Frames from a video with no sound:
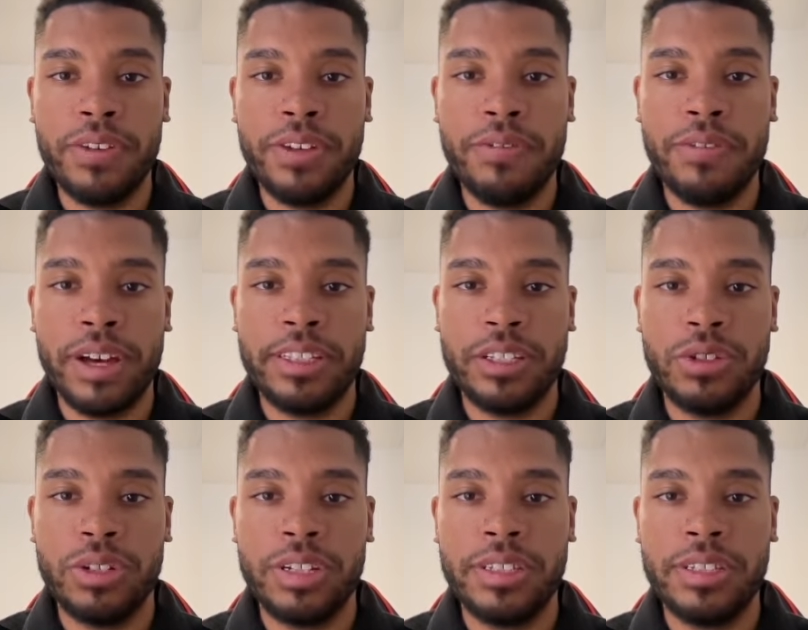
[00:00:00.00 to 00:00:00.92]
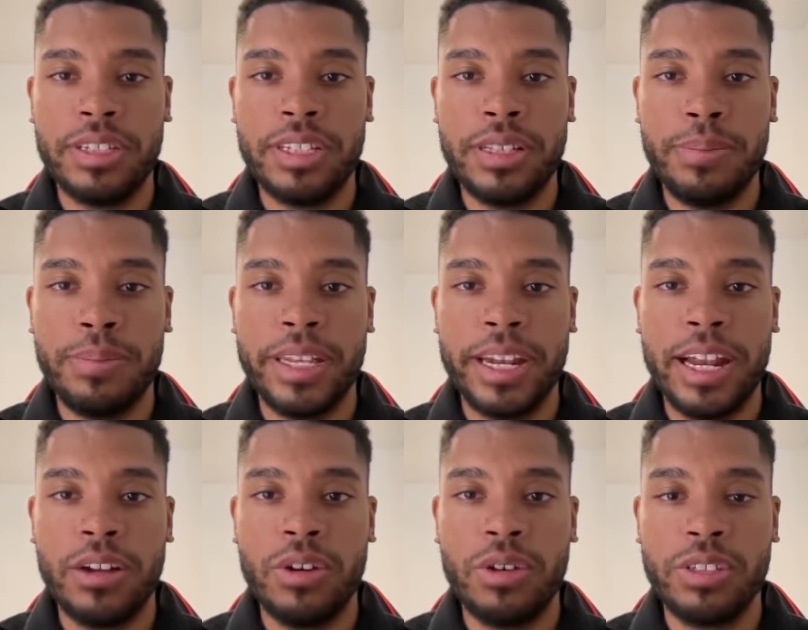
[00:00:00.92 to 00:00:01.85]
In fact, as you can see, the
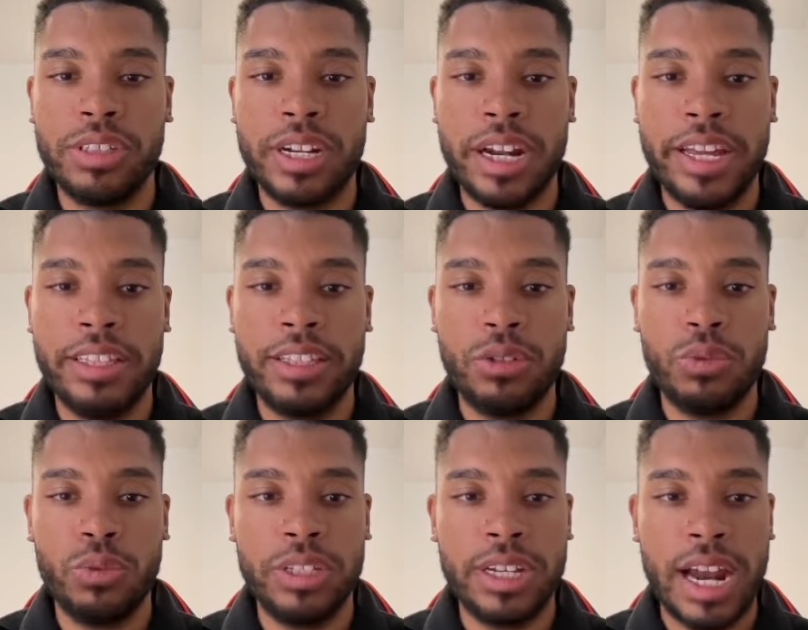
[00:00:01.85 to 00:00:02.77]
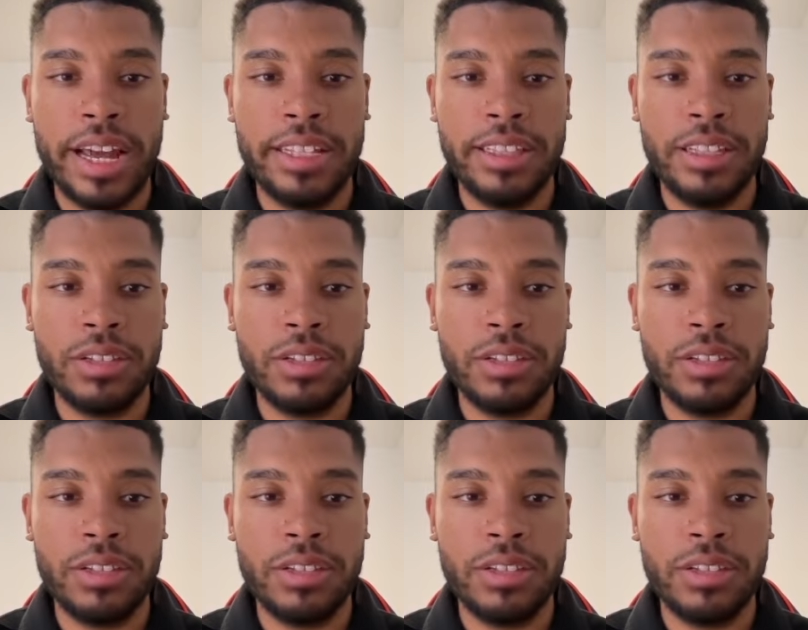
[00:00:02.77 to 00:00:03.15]
PNL goes straight to the right.